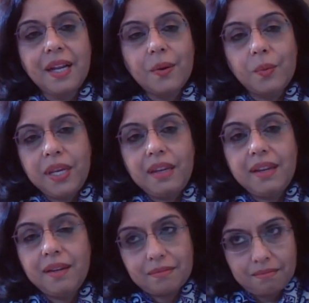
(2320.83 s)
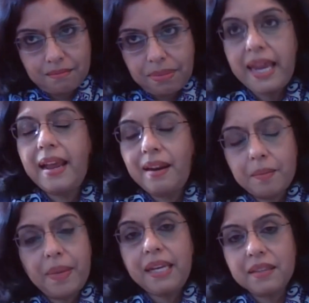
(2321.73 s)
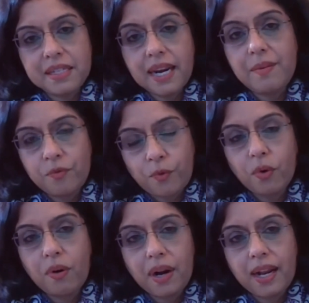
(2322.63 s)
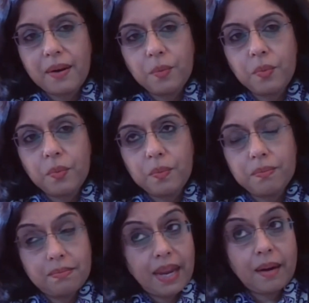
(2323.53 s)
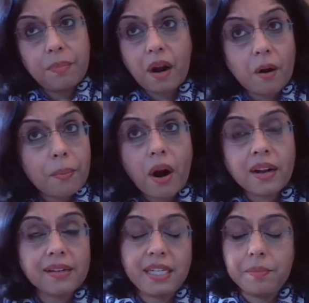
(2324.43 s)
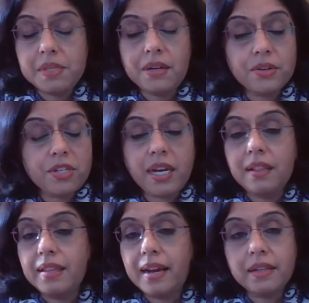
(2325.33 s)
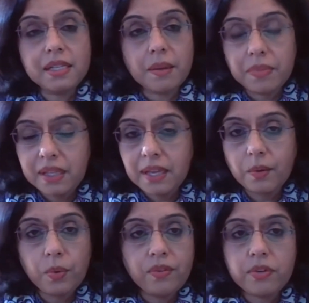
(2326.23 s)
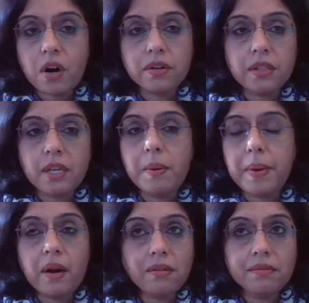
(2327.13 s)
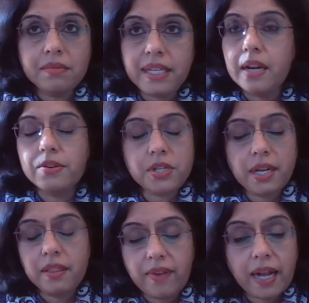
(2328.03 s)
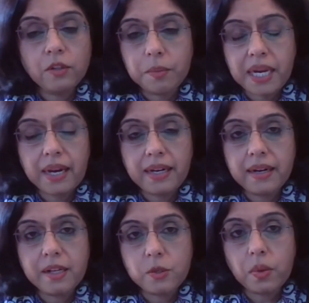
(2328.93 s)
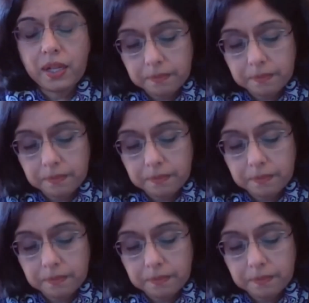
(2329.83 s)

we plan and make the time for, and our product teams understand that. It's something that we've talked to them about, and they understand the value behind it as well.